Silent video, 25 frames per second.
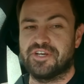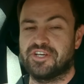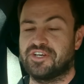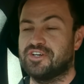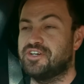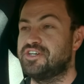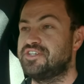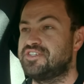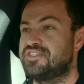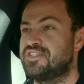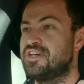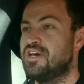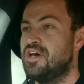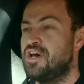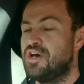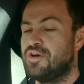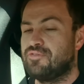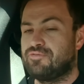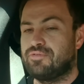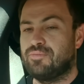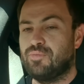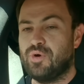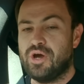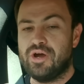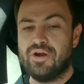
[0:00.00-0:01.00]
because
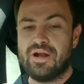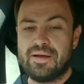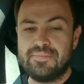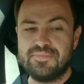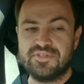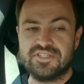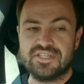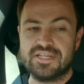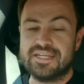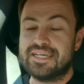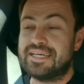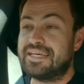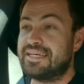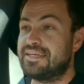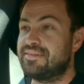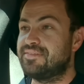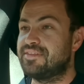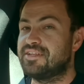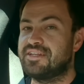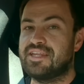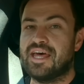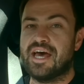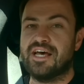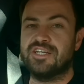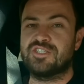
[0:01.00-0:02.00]
from where I'm
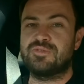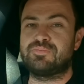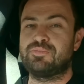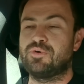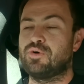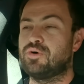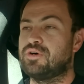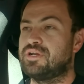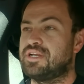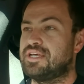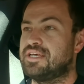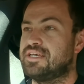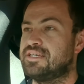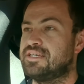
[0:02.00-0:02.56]
sitting, the dashboard